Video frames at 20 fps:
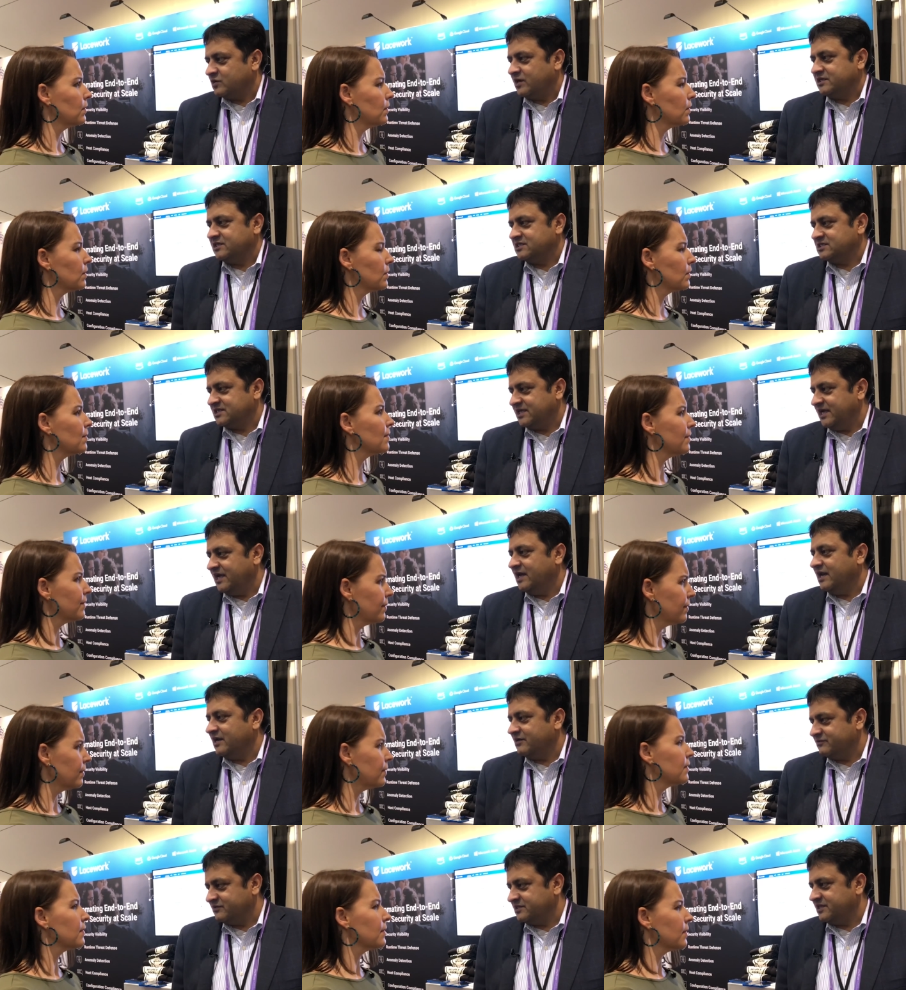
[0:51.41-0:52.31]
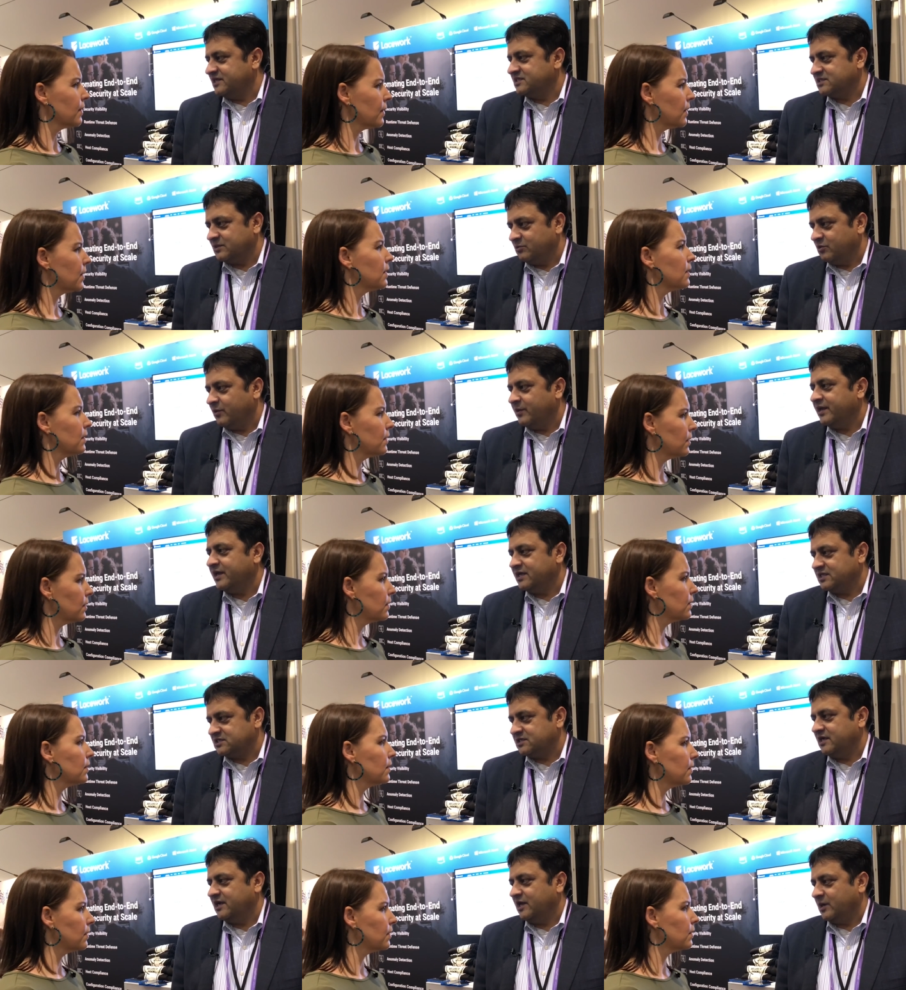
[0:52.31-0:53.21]
Speaker 1: So at the scale at things are
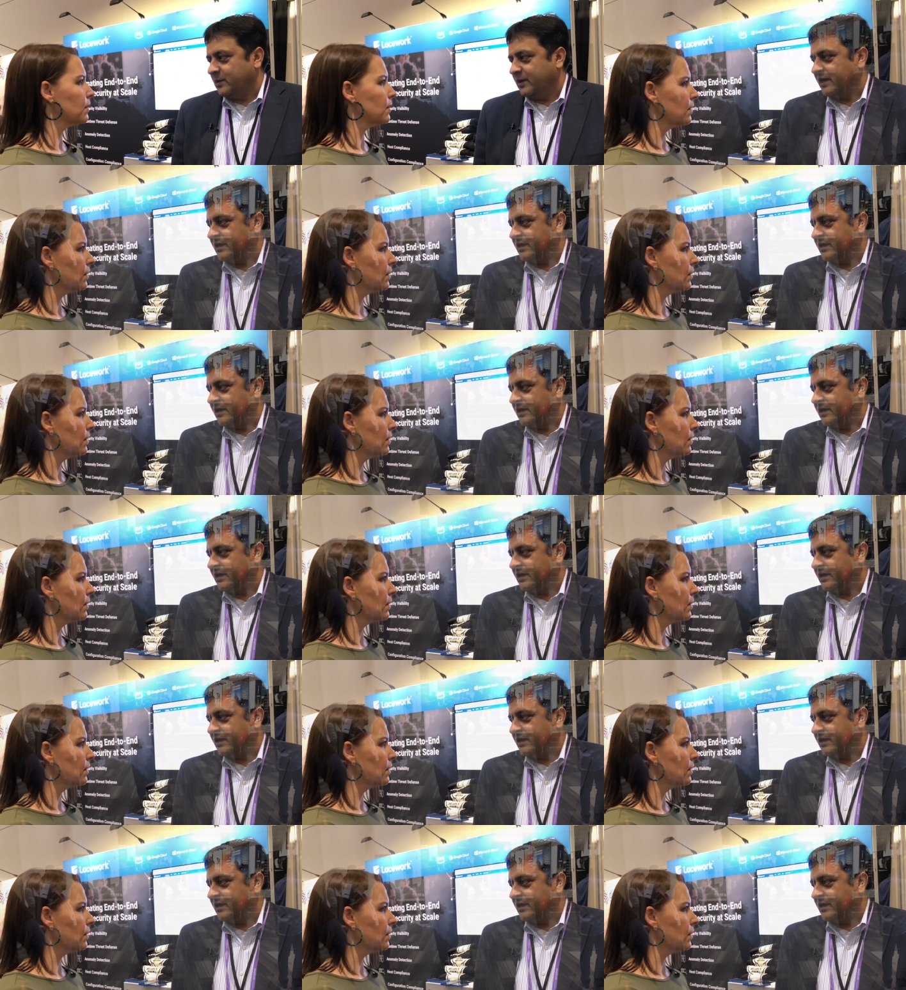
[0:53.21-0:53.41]
moving is really